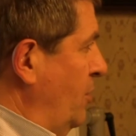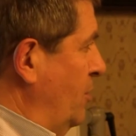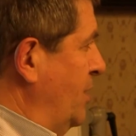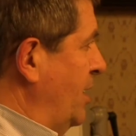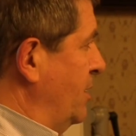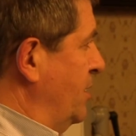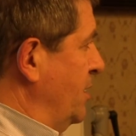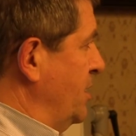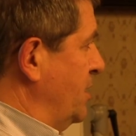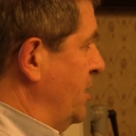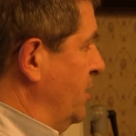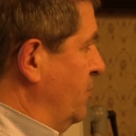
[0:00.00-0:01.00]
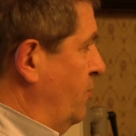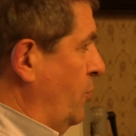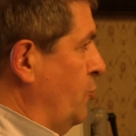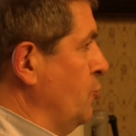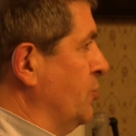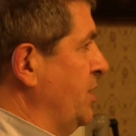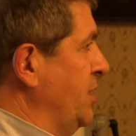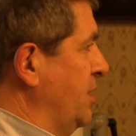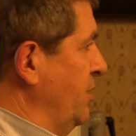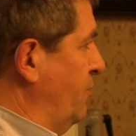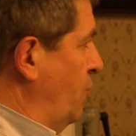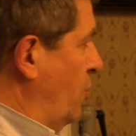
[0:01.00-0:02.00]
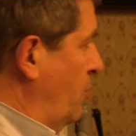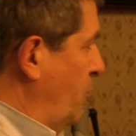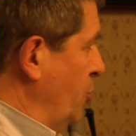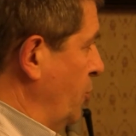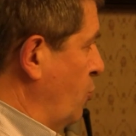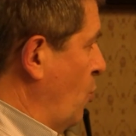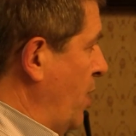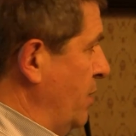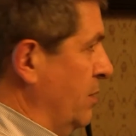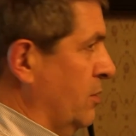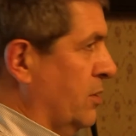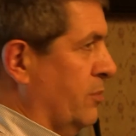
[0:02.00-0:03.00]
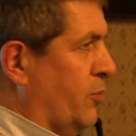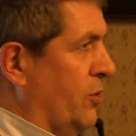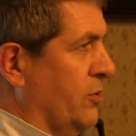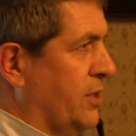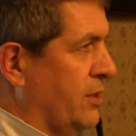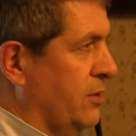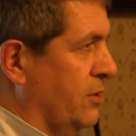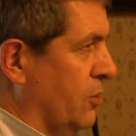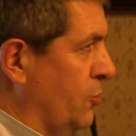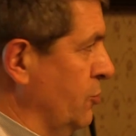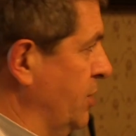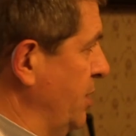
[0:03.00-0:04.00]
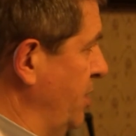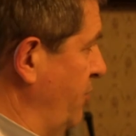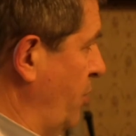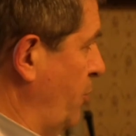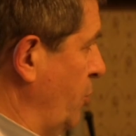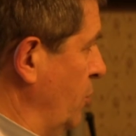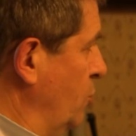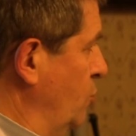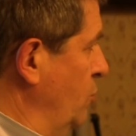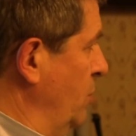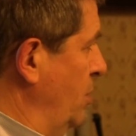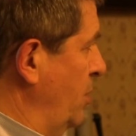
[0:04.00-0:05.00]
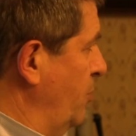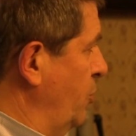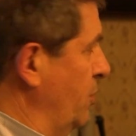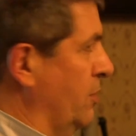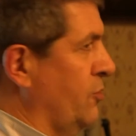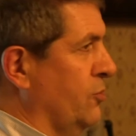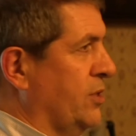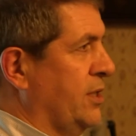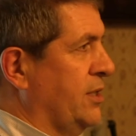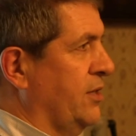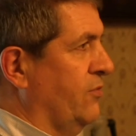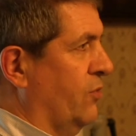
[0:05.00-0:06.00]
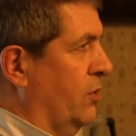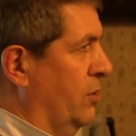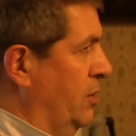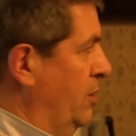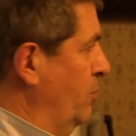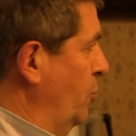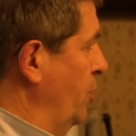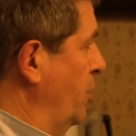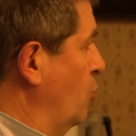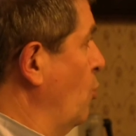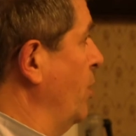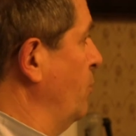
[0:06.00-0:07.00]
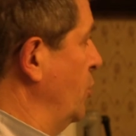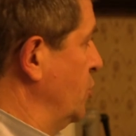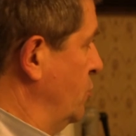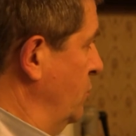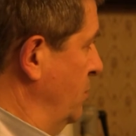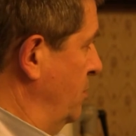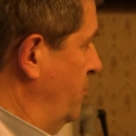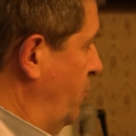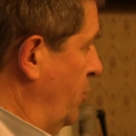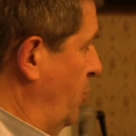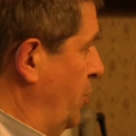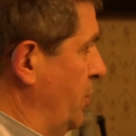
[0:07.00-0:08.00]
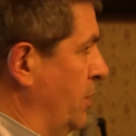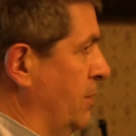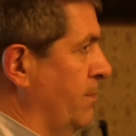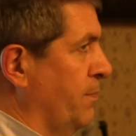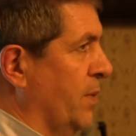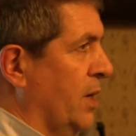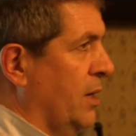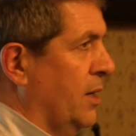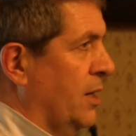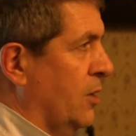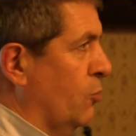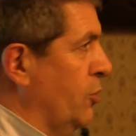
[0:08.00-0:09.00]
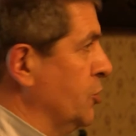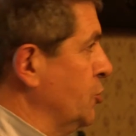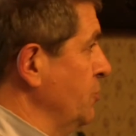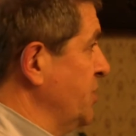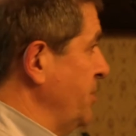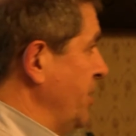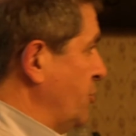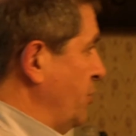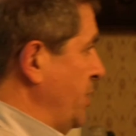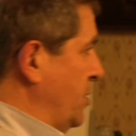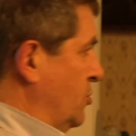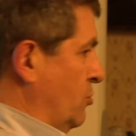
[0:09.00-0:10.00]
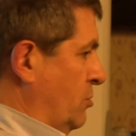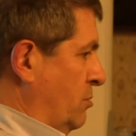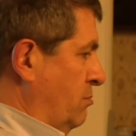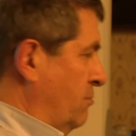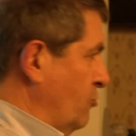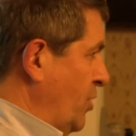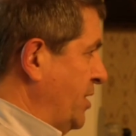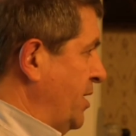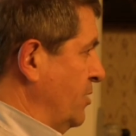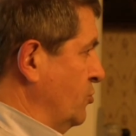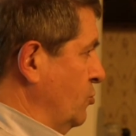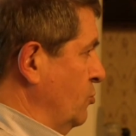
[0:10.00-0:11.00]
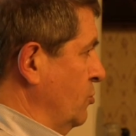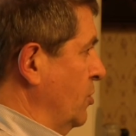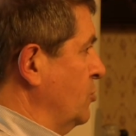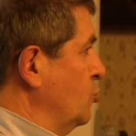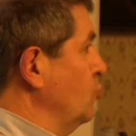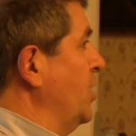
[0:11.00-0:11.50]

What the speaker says: characteristic, a utility for product 1, a utility for product 2, a utility for product 1 plus 2. for the bundle. We assume symmetry, so we are down to 2